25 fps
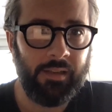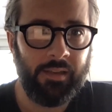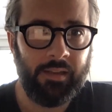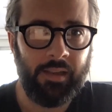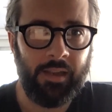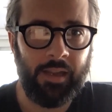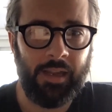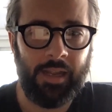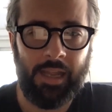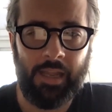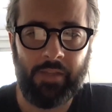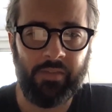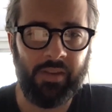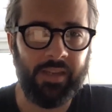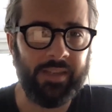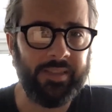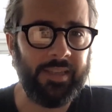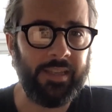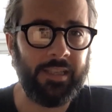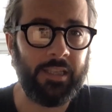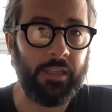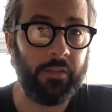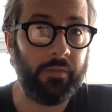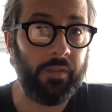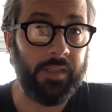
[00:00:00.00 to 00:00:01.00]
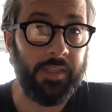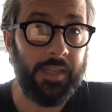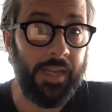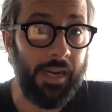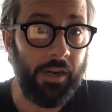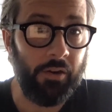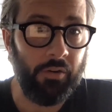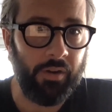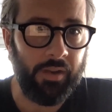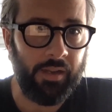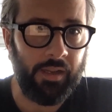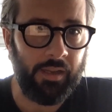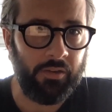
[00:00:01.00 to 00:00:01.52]
Having a sense of
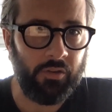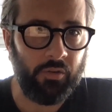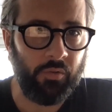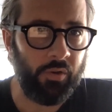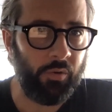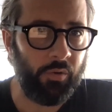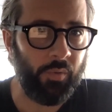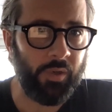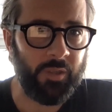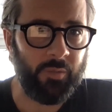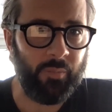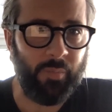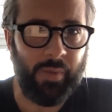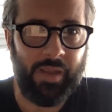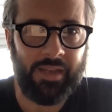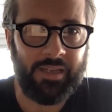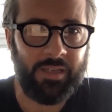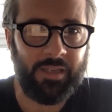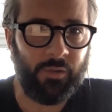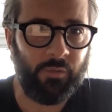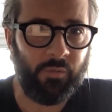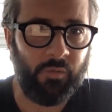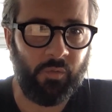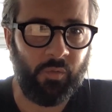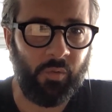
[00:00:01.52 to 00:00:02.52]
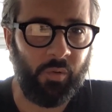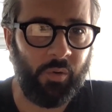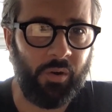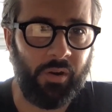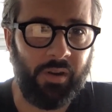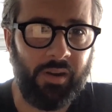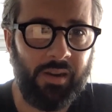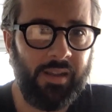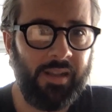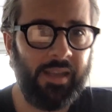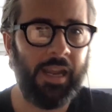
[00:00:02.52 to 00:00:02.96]
integrity, doing what's best for